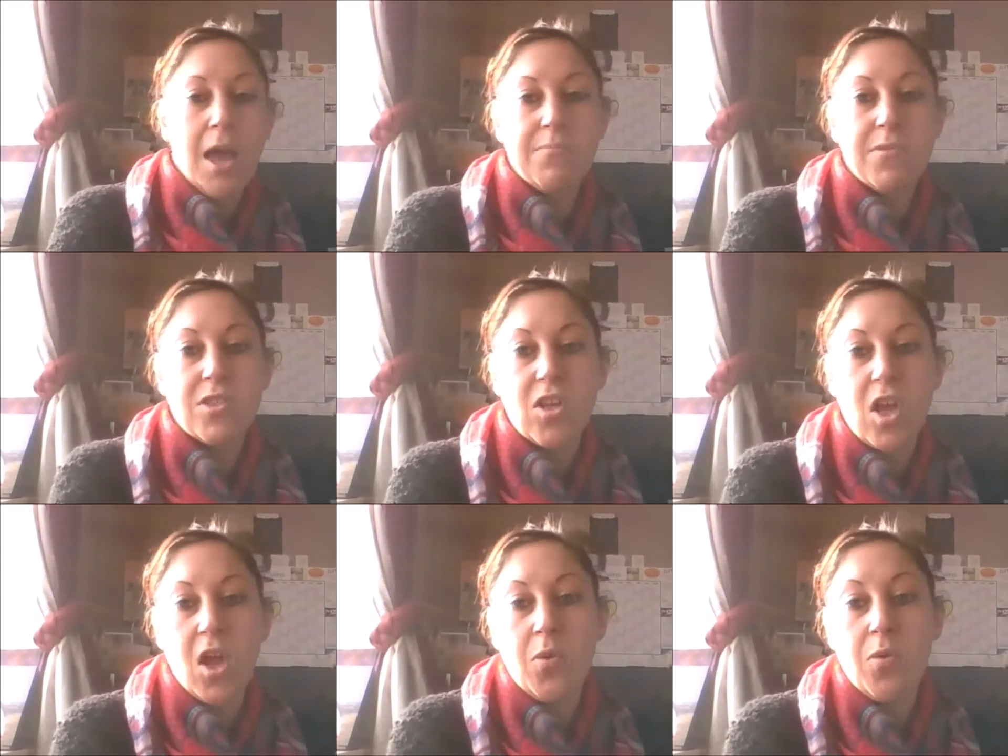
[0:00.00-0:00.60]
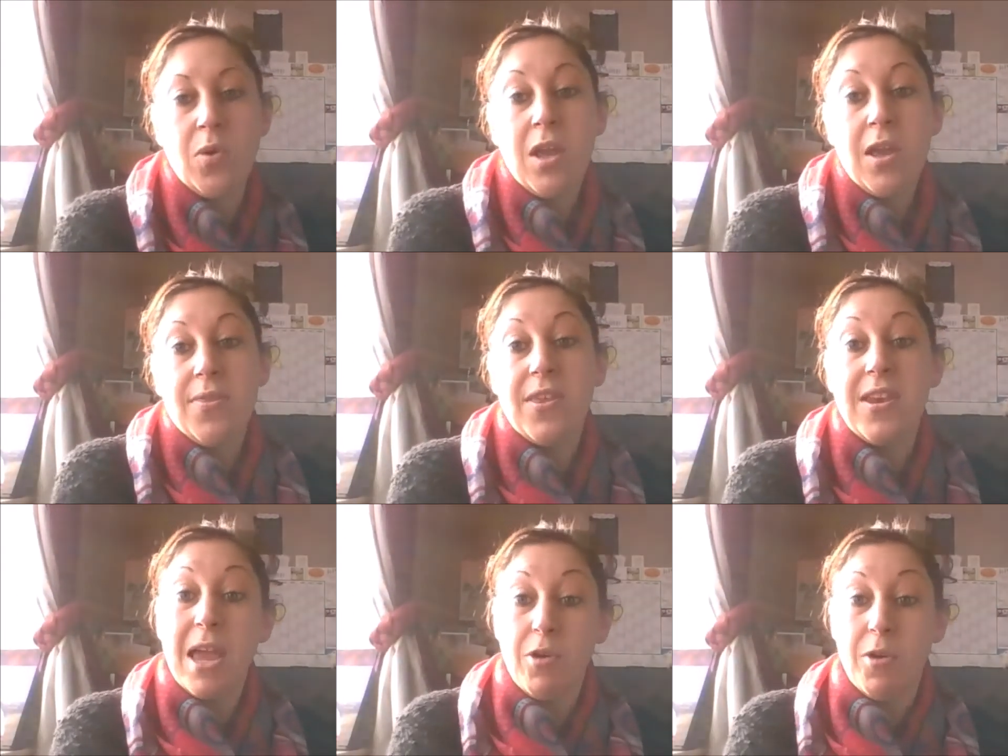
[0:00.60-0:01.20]
So
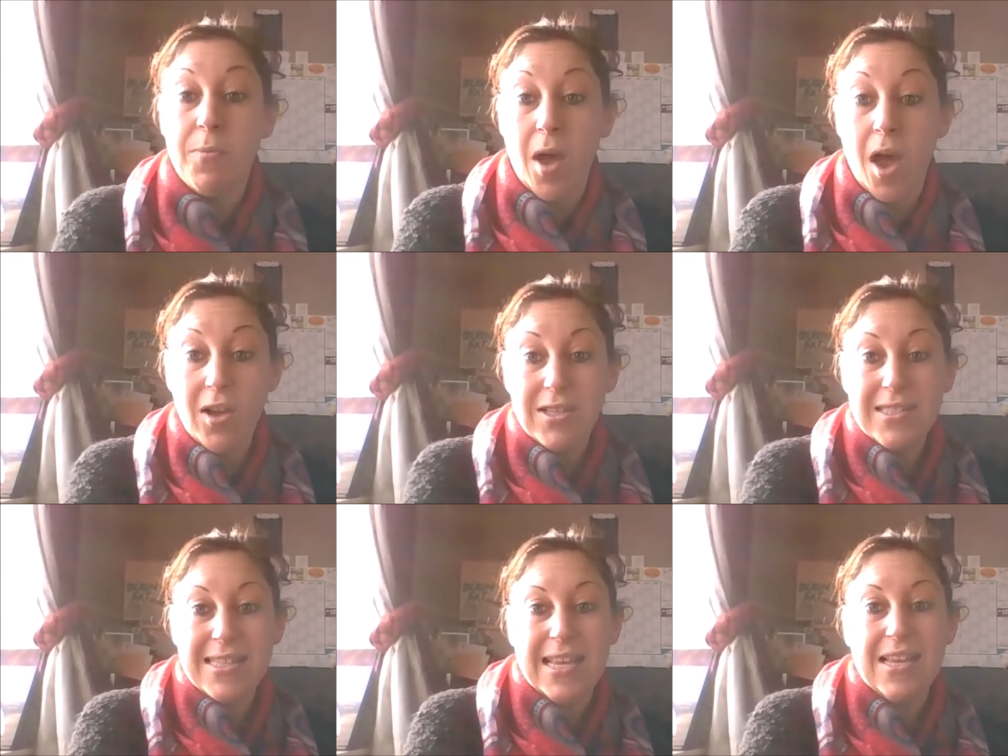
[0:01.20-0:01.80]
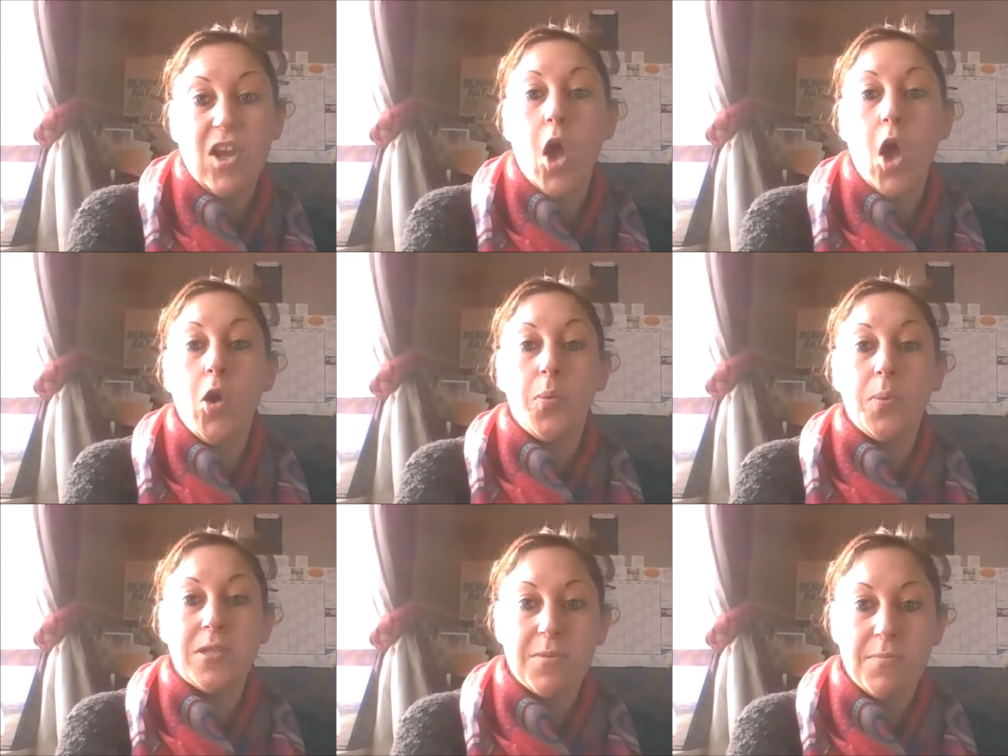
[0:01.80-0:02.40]
the network marketing
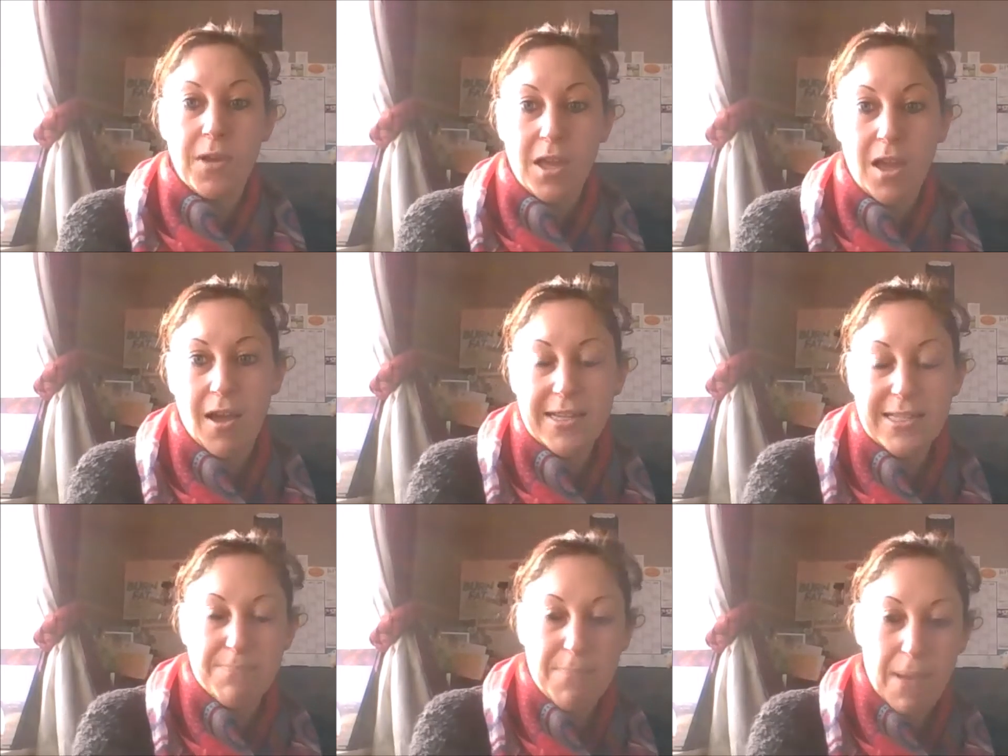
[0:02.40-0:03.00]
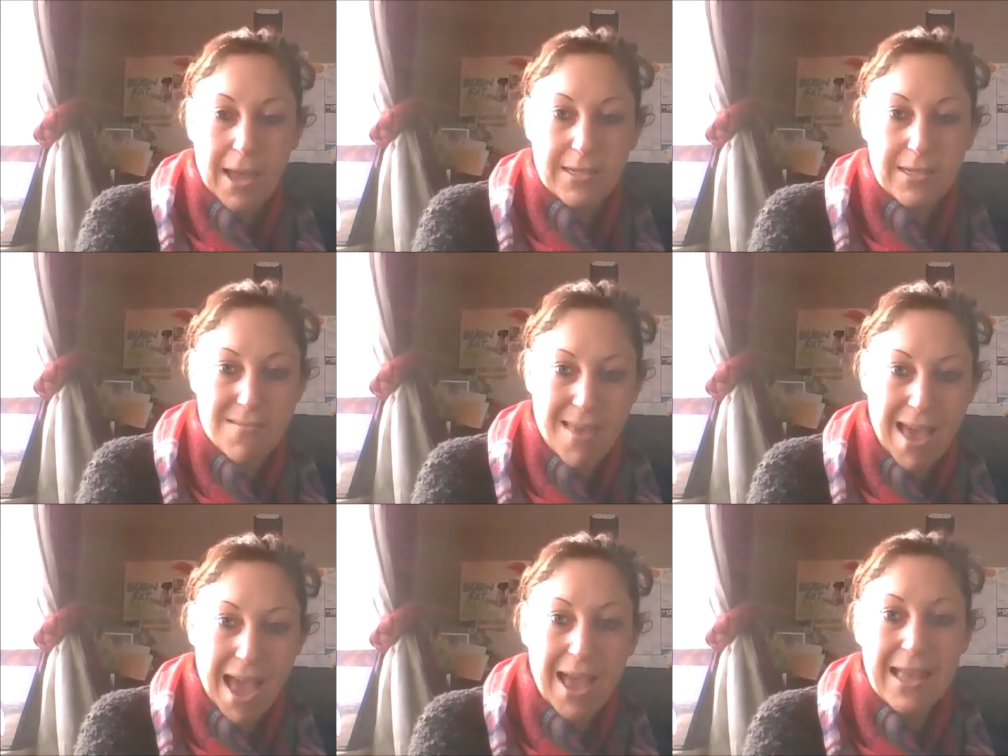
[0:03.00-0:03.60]
opened up my eyes back to
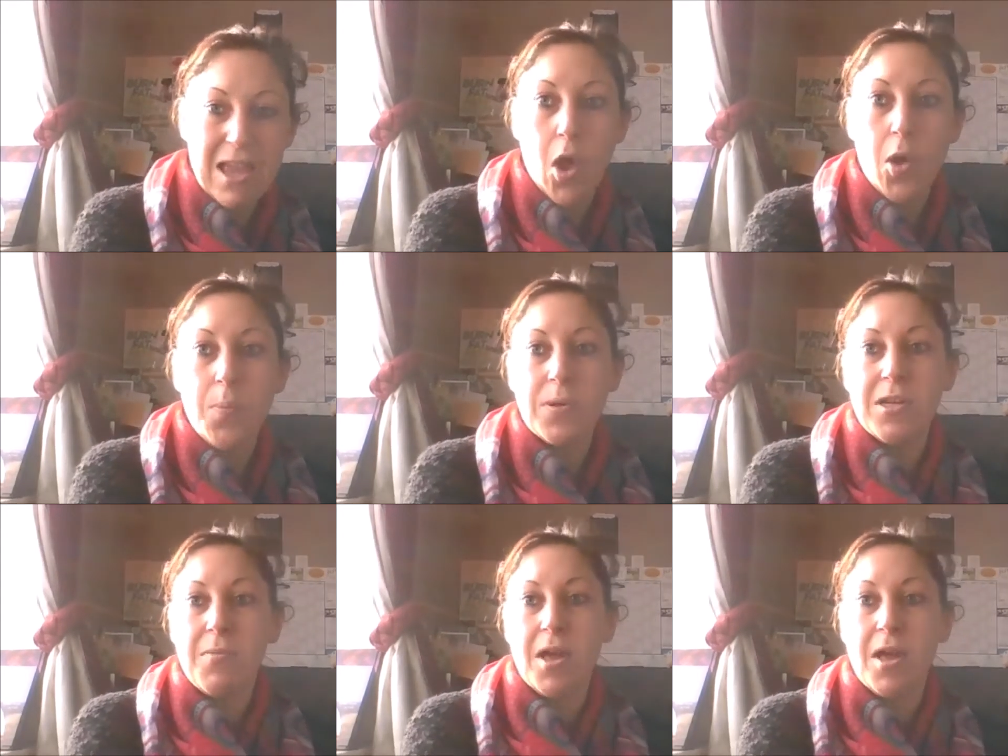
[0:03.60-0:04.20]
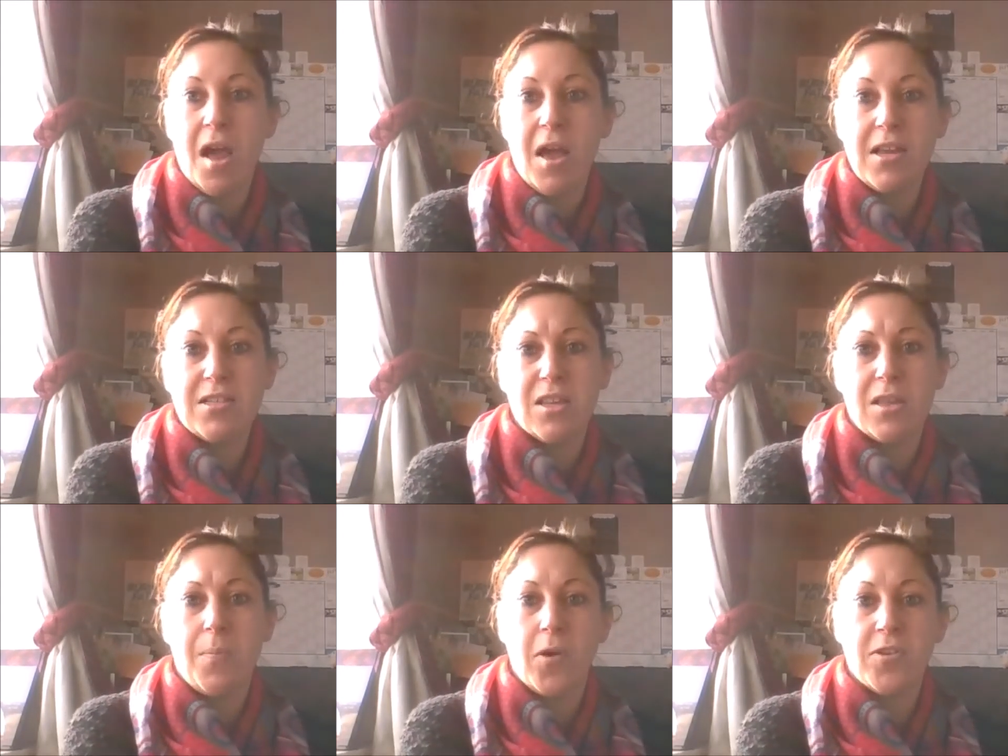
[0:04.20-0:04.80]
that. It opened up my eyes
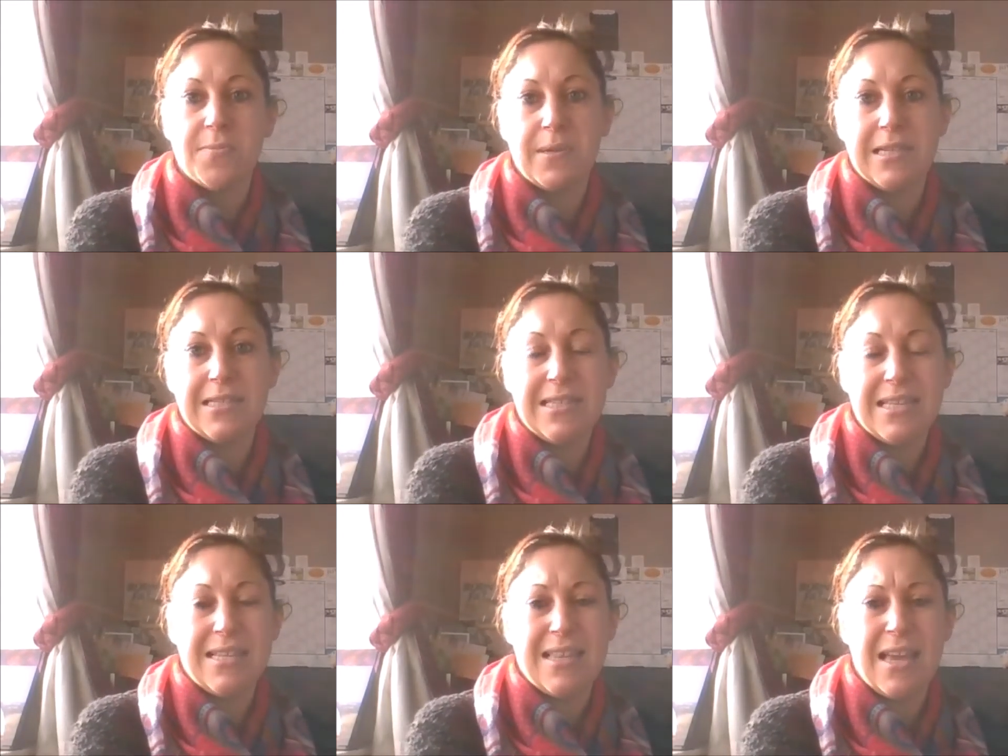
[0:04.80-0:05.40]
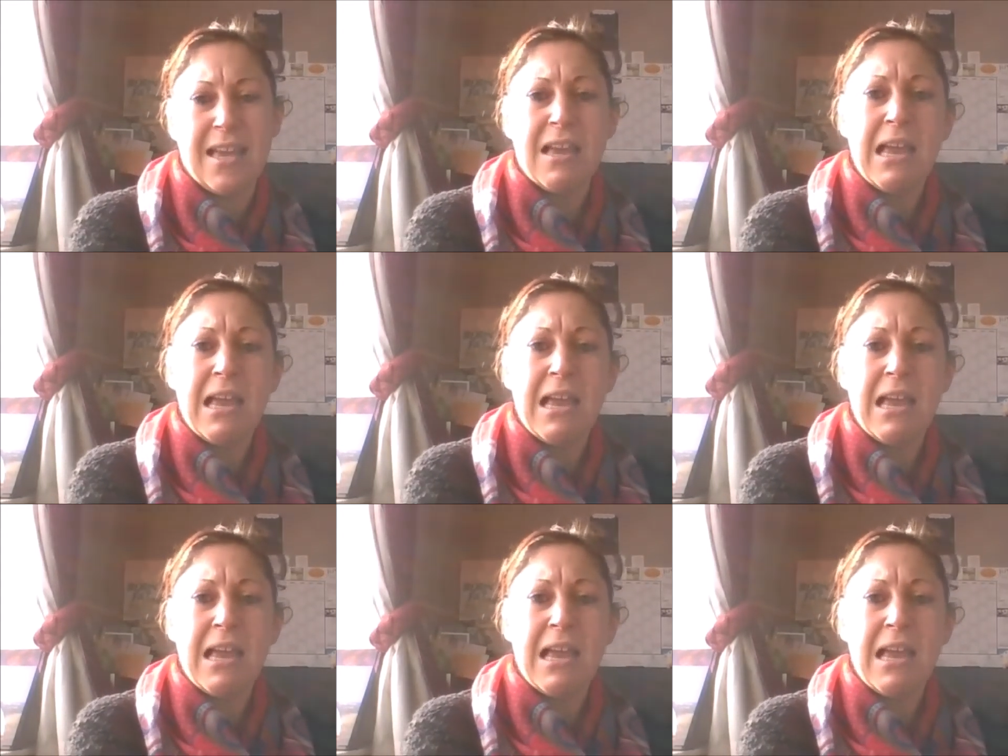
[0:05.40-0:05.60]
to the possibility that,